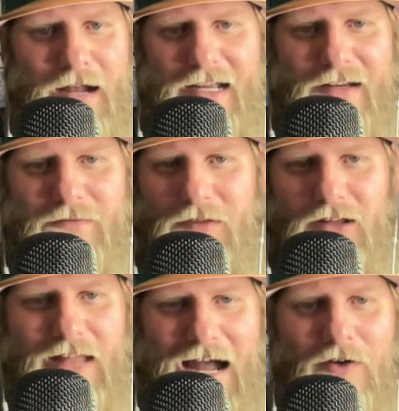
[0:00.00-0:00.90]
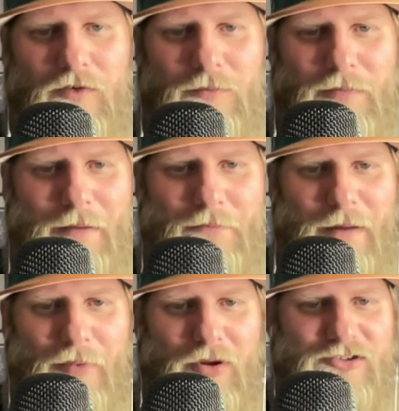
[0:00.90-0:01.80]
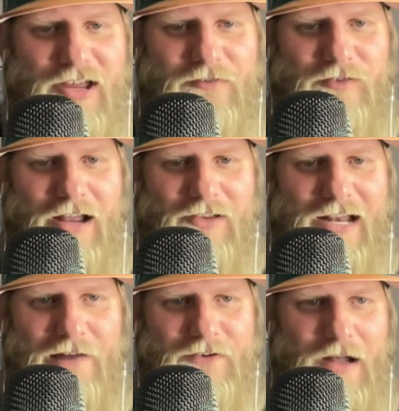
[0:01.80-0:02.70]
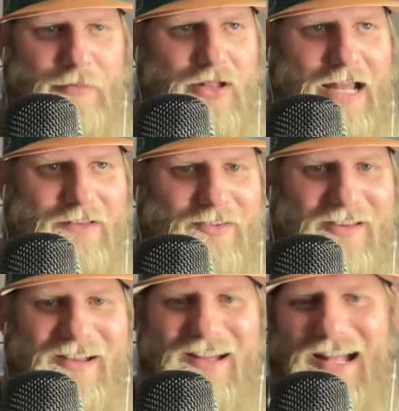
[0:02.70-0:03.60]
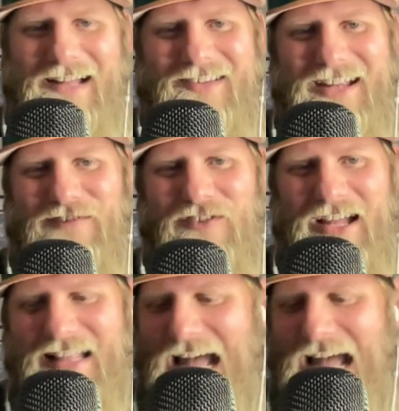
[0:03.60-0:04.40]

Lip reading: I can allow my boy Jake Fraley to have a couple hits and stuff like